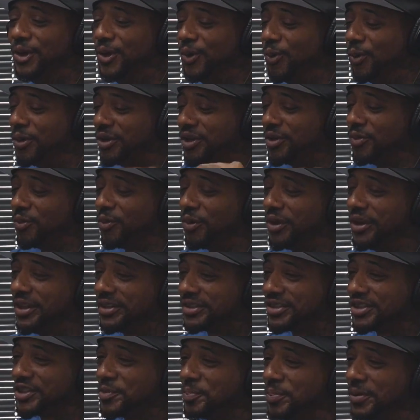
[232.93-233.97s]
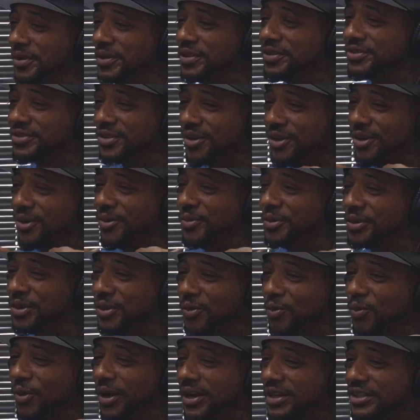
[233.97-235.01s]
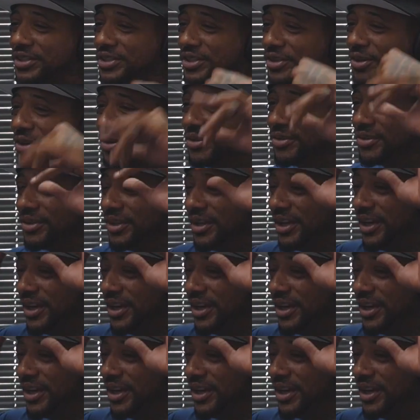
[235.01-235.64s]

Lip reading: with the red suspenders on, with the white shirt